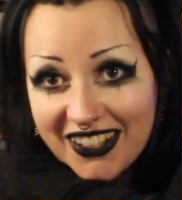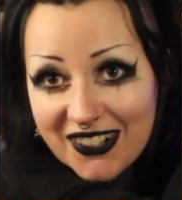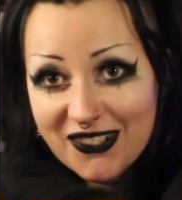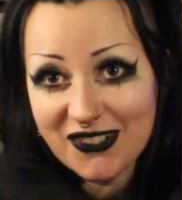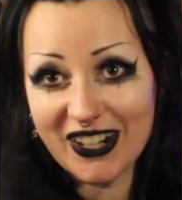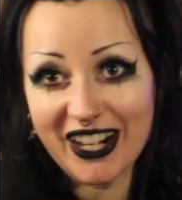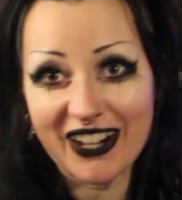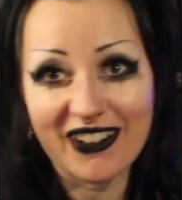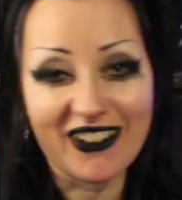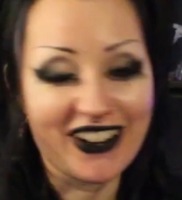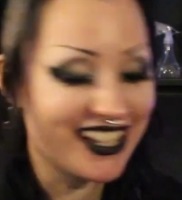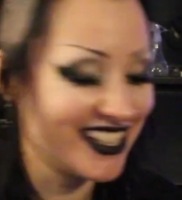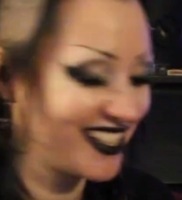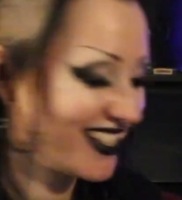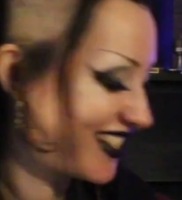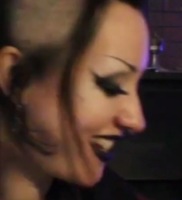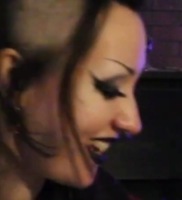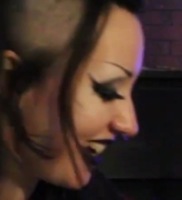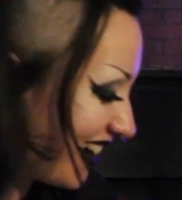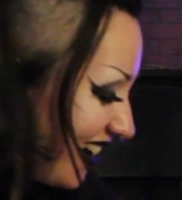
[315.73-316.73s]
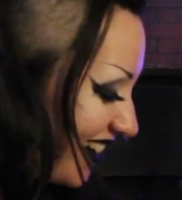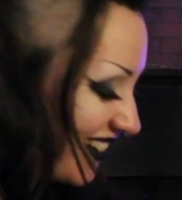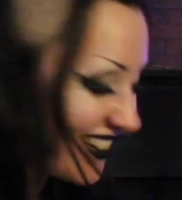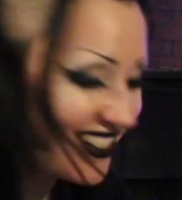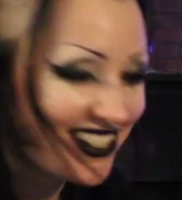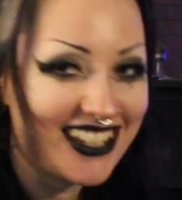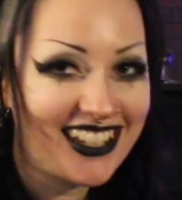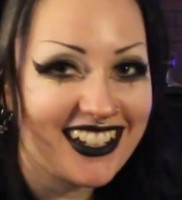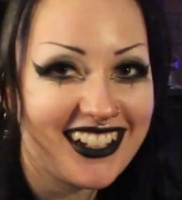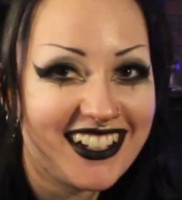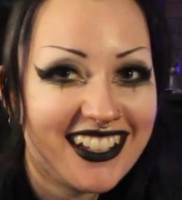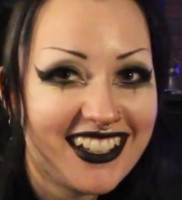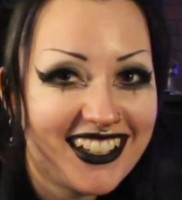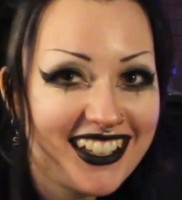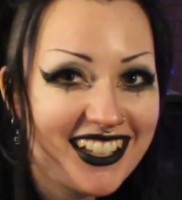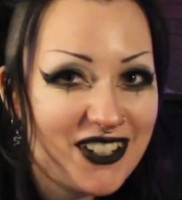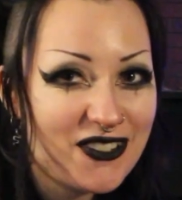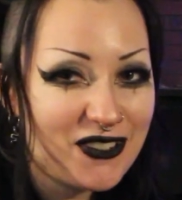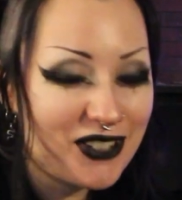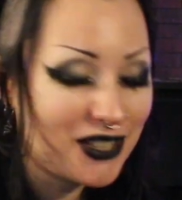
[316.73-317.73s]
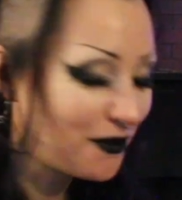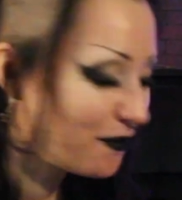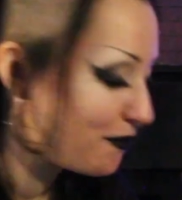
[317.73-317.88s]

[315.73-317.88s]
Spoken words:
where I start and where the